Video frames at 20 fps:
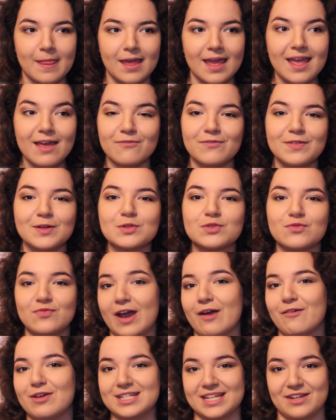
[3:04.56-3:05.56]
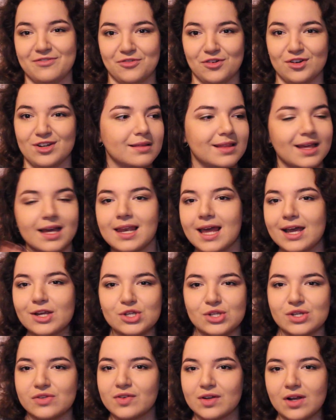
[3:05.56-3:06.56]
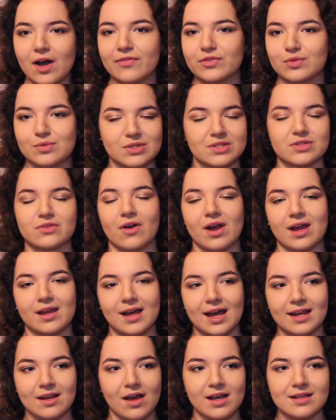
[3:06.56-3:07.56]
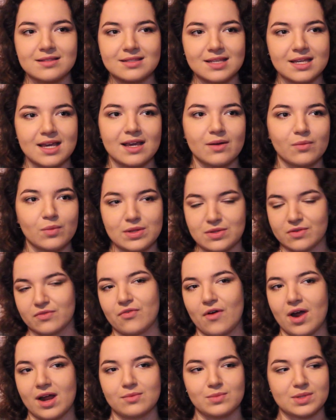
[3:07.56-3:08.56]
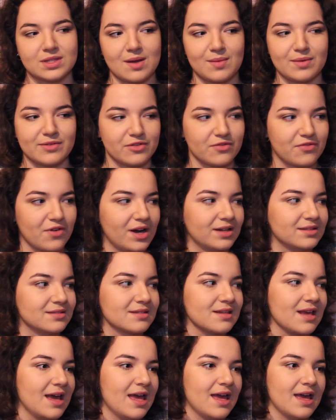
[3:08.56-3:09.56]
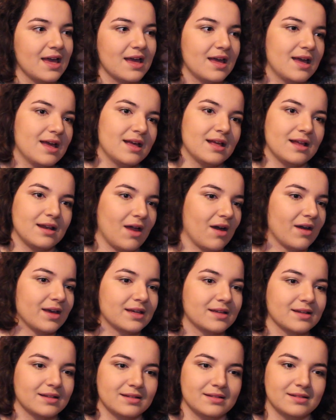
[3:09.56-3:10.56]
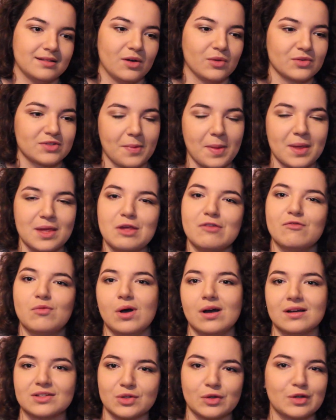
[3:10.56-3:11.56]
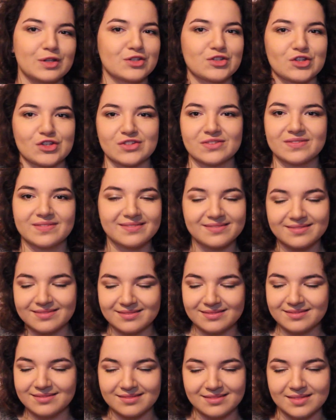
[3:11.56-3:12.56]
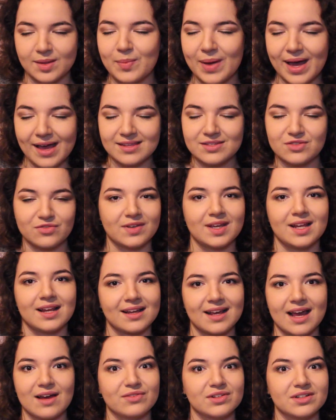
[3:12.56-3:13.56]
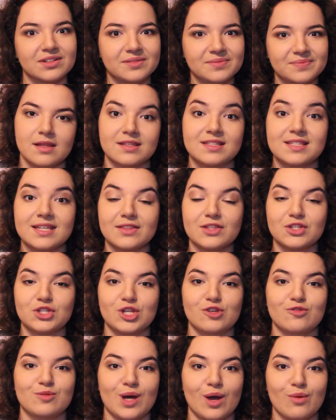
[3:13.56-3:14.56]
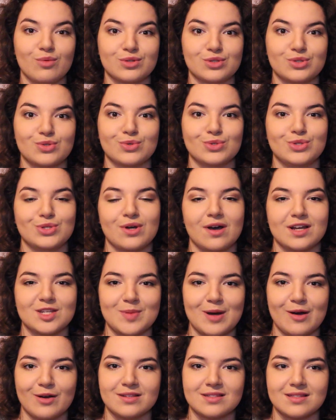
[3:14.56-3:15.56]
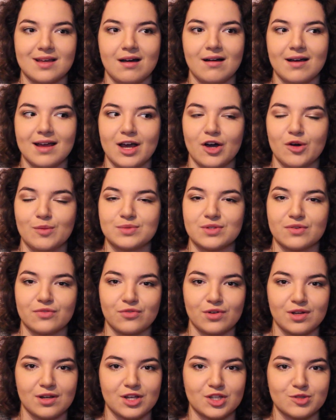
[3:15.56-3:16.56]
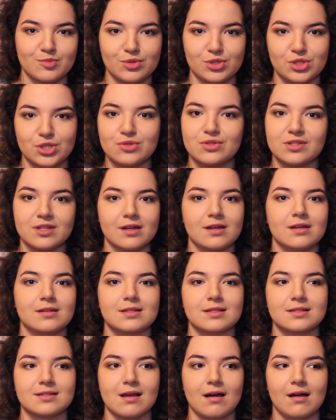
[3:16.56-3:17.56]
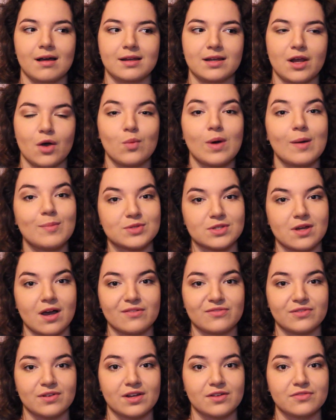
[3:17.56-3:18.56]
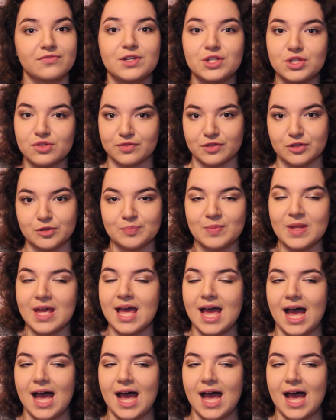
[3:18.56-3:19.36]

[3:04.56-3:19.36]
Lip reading: it feels very different. The elation you feel afterwards is great, and like singing with your friend, with a couple of your friends, like on something you've worked on, is just the best feeling ever. The sixth achievement I want to talk to you guys about is that I helped a freelance producer design a website for her feature film.